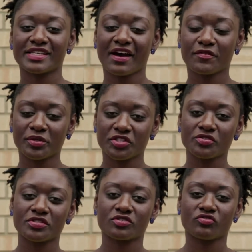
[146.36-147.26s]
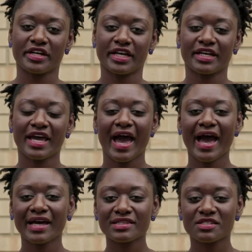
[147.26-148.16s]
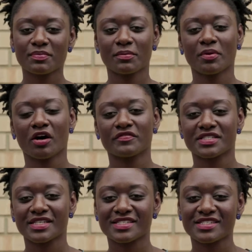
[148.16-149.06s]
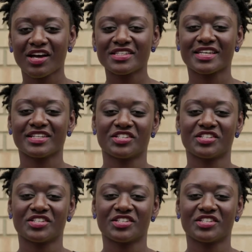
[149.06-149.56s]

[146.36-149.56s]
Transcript: to have a producer's credit and to be a part of this exciting